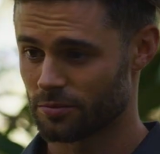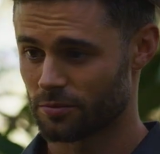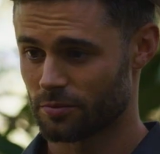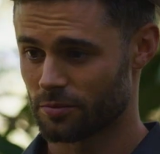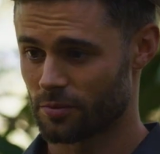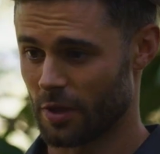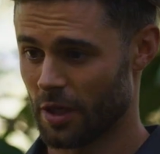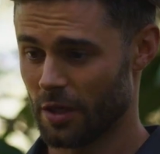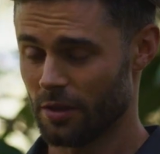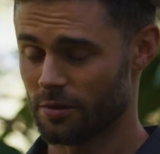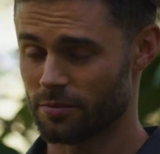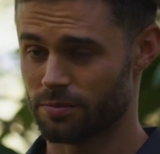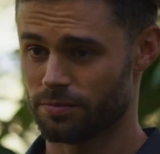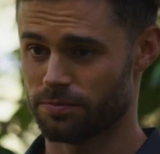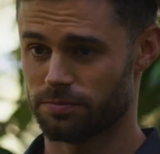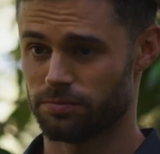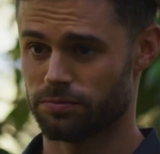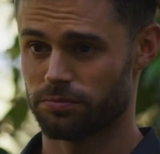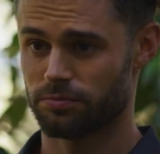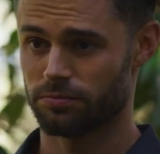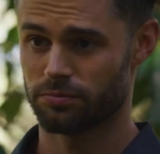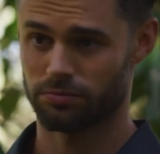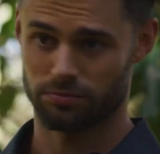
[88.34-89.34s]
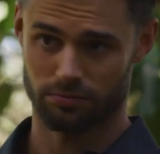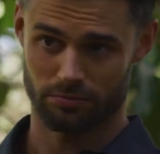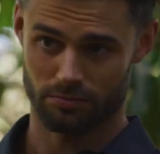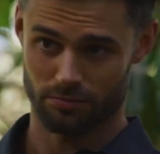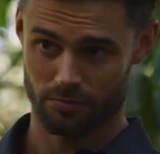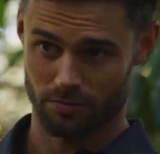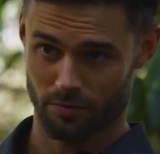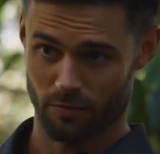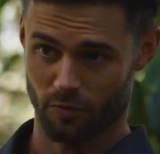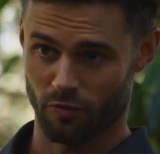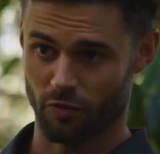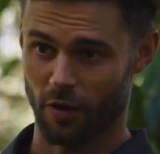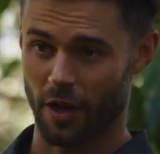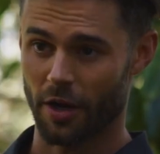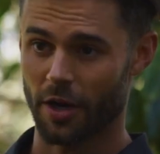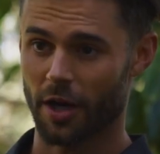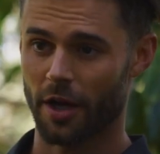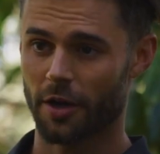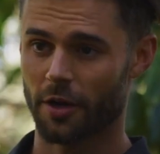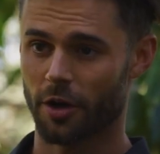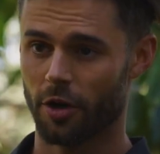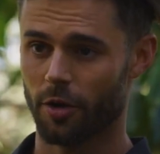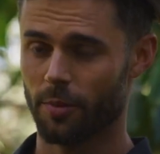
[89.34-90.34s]
the pack, David,
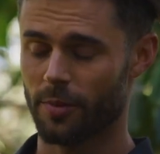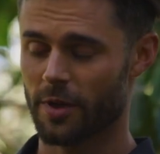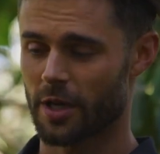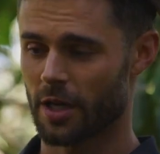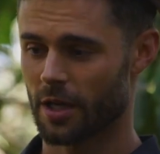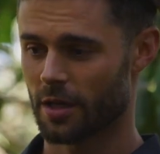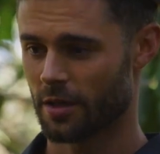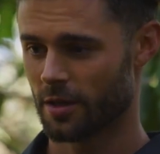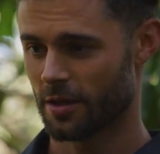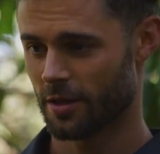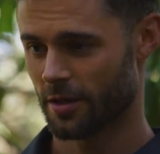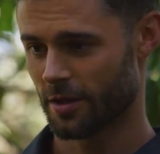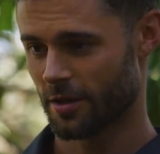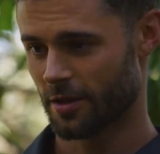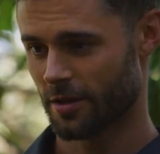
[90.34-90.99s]
Shane, and Sean.